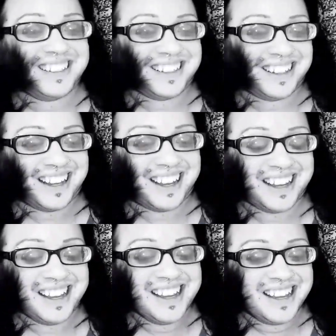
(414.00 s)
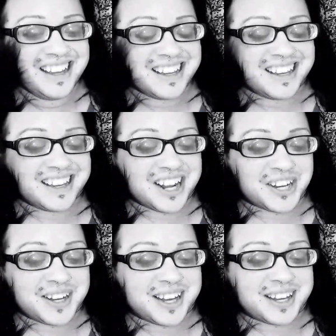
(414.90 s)
you
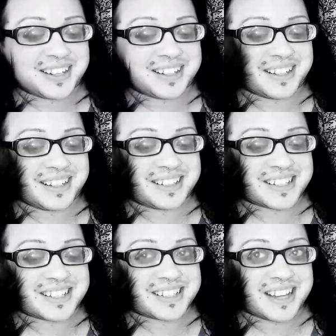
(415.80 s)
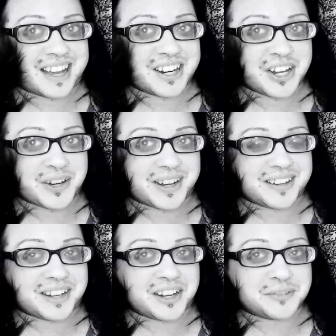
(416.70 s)
know, and it just, I don't know,
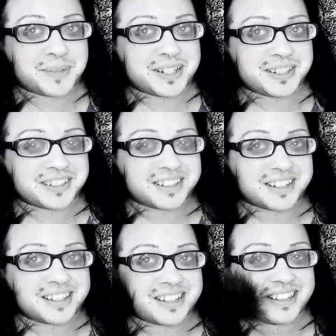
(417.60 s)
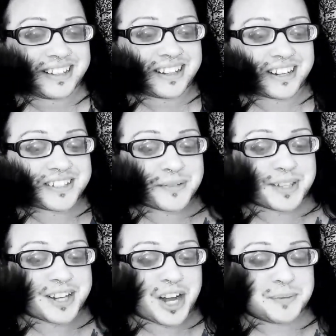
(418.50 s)
I, I've been you know, some of
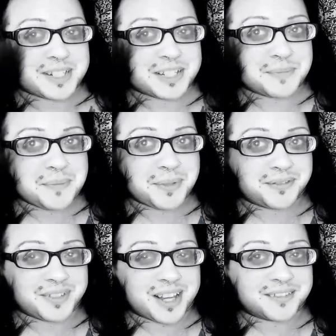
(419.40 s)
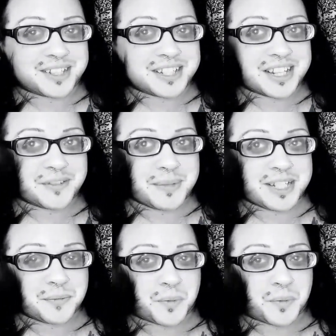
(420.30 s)
the comments that people have left, it's given me some